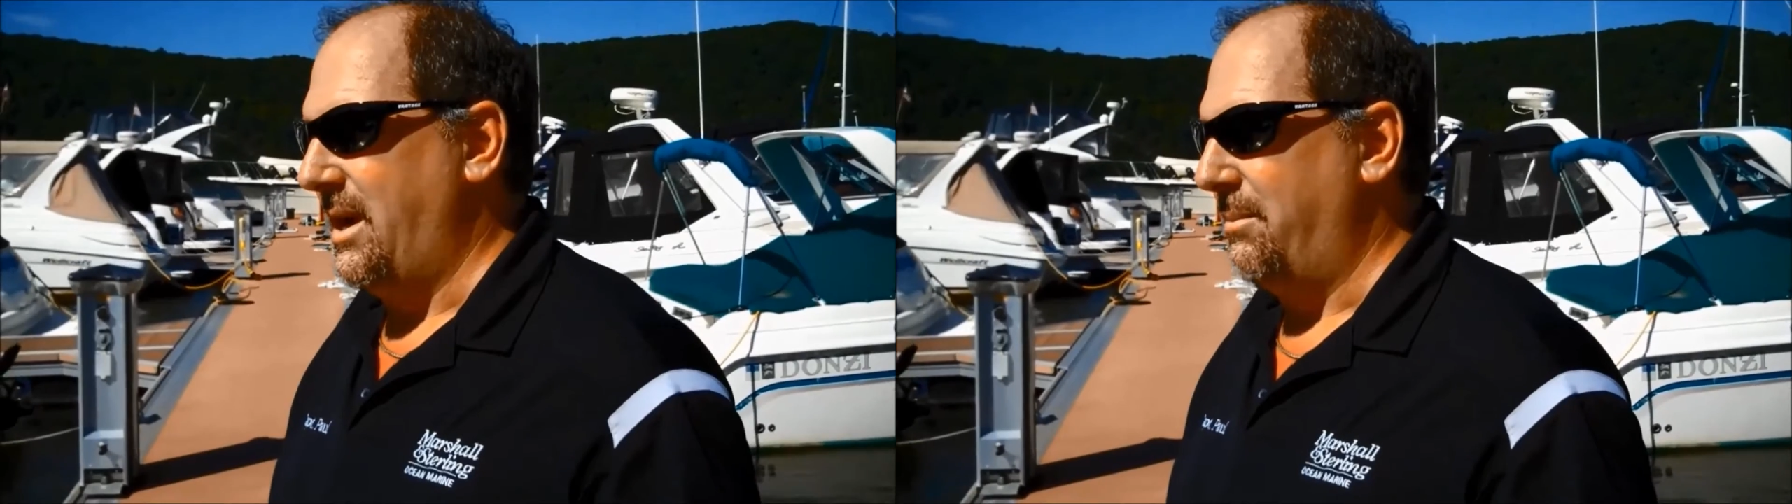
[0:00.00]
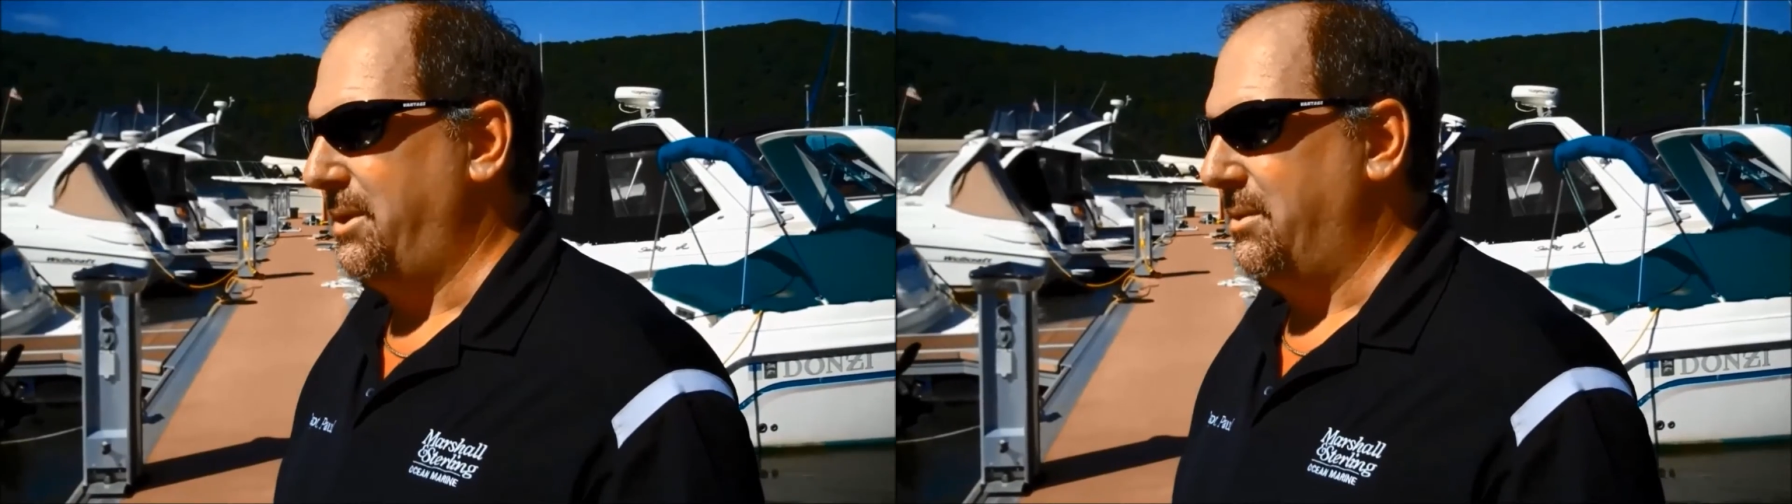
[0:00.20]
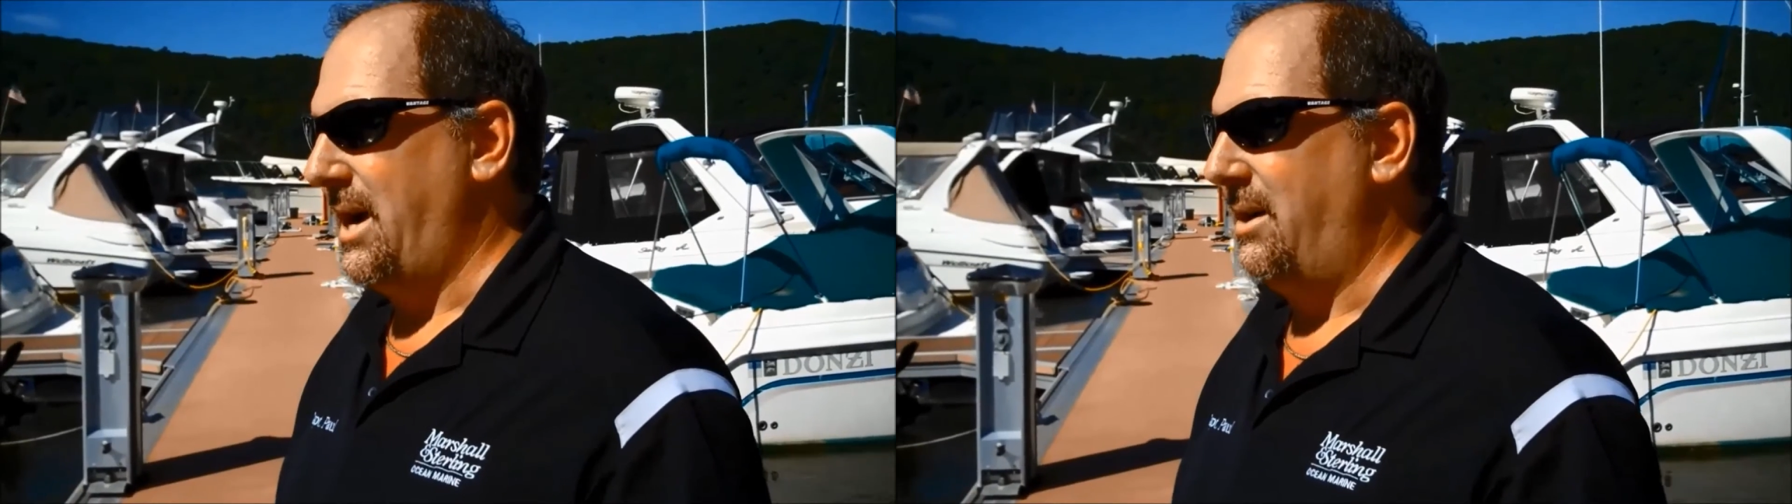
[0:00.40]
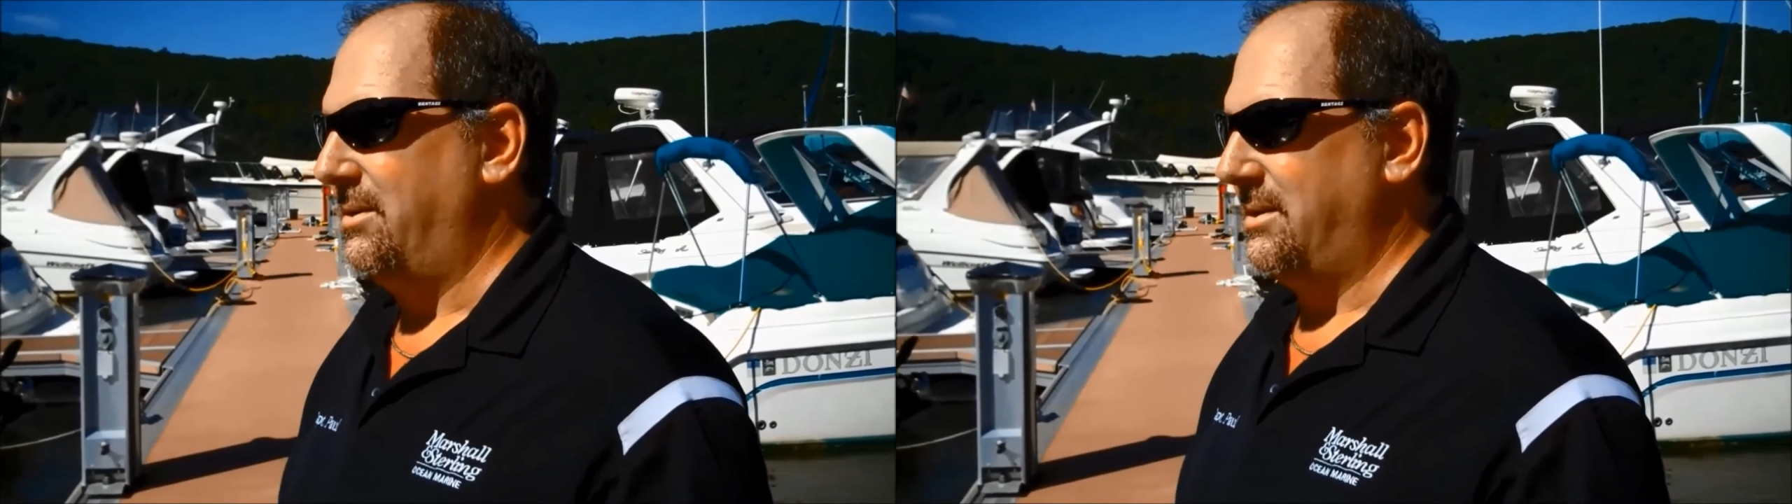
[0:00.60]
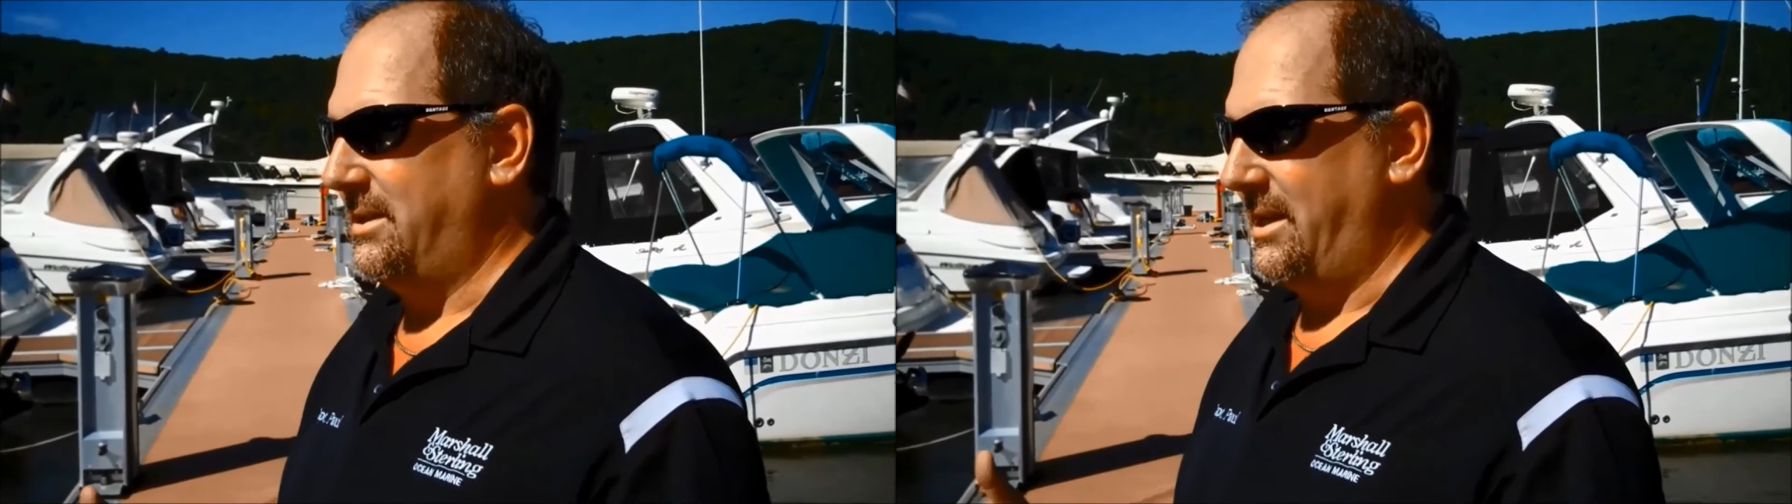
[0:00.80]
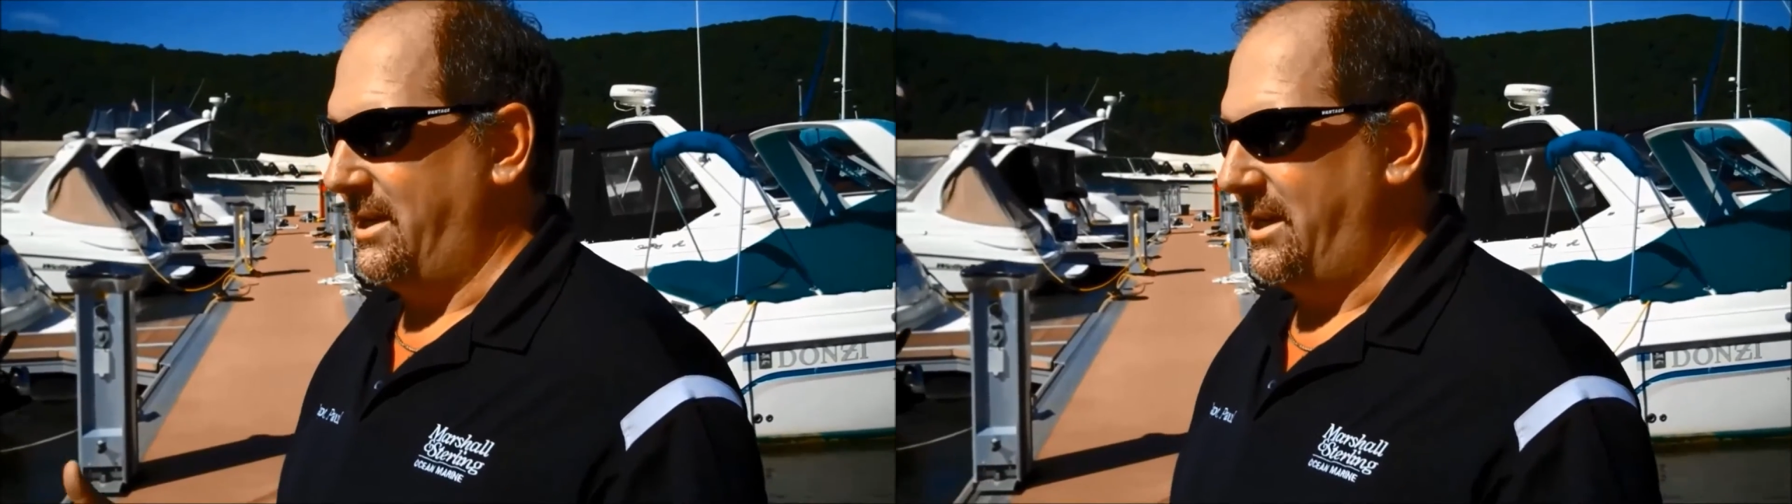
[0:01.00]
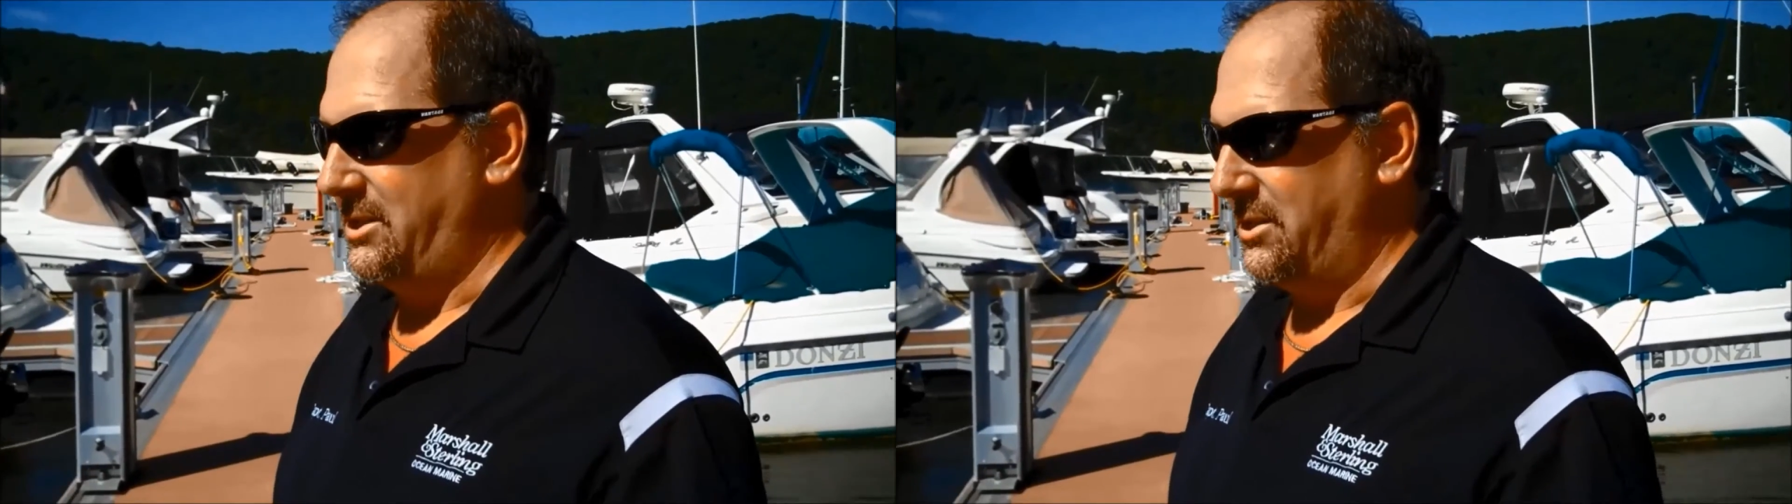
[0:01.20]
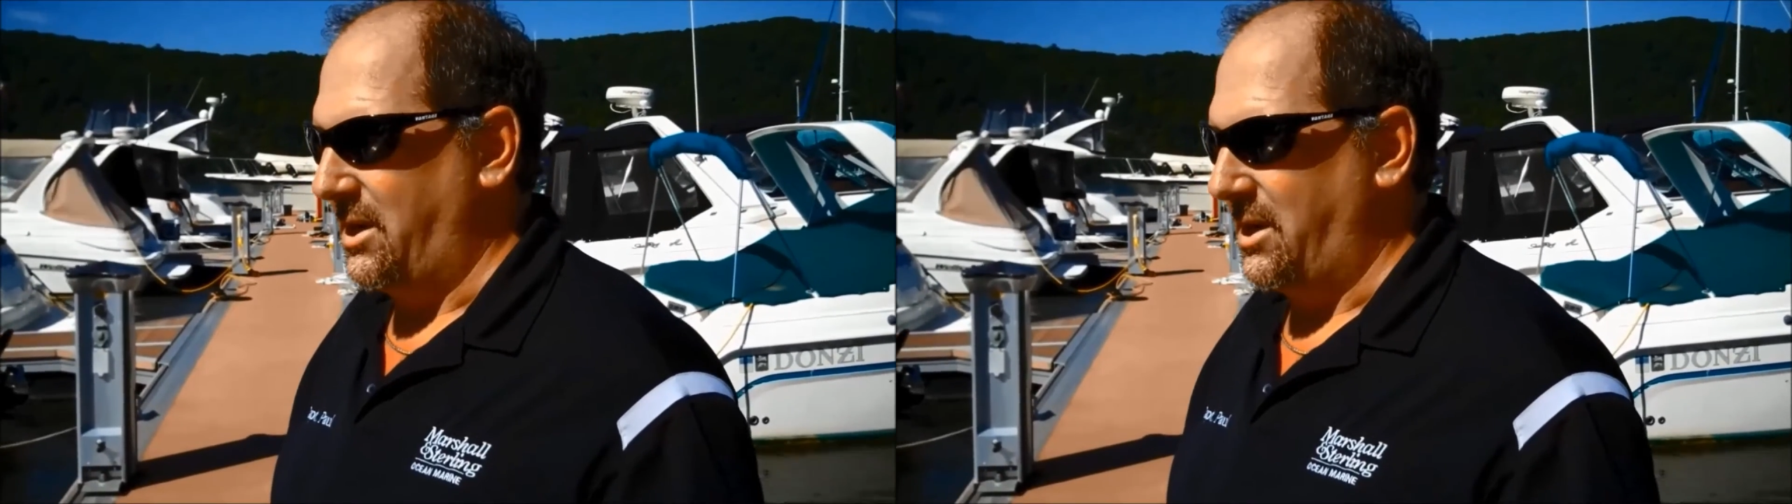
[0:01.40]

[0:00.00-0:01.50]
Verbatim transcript: help you out as